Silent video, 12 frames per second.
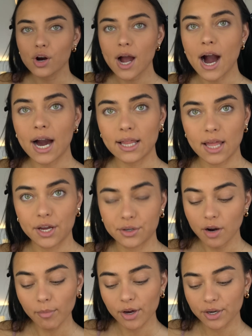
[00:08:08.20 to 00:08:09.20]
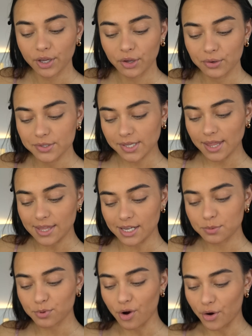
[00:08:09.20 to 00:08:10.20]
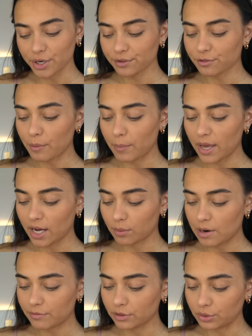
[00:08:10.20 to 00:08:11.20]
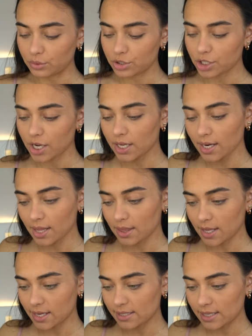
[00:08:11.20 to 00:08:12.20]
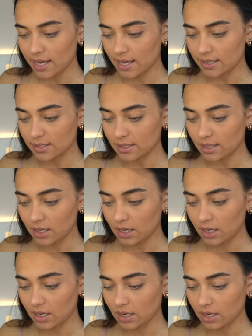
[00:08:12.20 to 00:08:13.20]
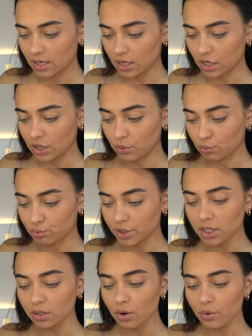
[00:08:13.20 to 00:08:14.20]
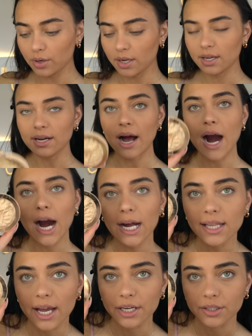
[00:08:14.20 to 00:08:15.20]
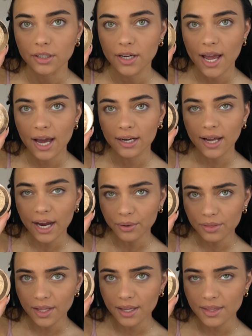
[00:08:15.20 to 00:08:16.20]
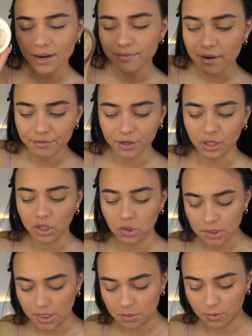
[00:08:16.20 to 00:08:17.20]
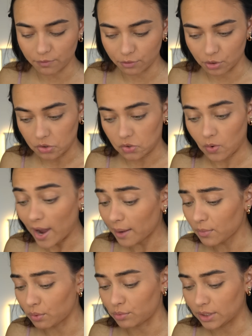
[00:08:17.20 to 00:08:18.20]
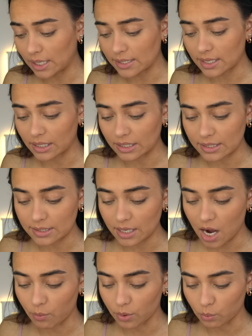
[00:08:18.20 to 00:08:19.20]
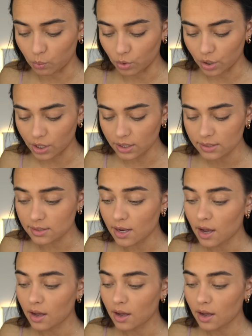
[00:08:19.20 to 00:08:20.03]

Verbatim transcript: highlighter, I'm going to use this product from Makeup Revolution. This is the Reloaded Highlighter, and I don't think that I've ever used this before, so I'm really excited to see how it works.